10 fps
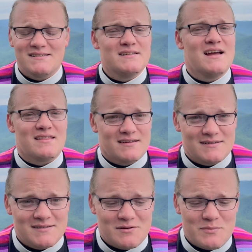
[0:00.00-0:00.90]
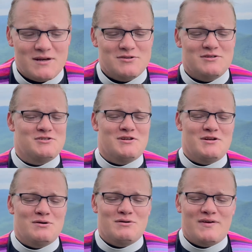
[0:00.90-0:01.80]
nothing to diminish the
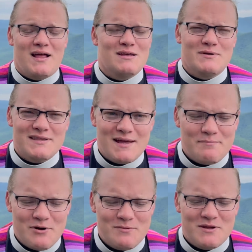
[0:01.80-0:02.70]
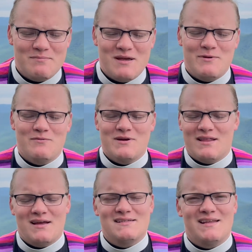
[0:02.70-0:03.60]
Shenandoah Valley, but that moment made me
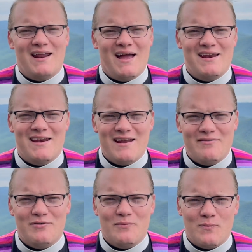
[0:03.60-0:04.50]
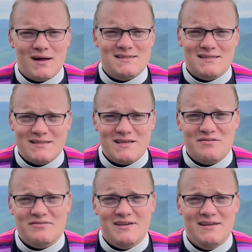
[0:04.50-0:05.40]
realize that I never want to
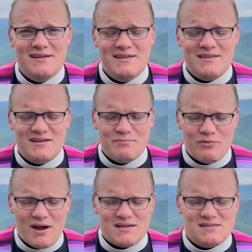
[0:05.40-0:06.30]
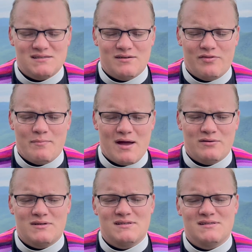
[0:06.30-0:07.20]
leave the embrace of the
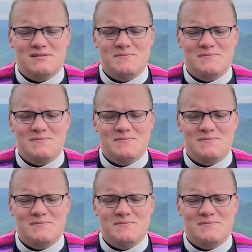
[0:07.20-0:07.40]
mountains.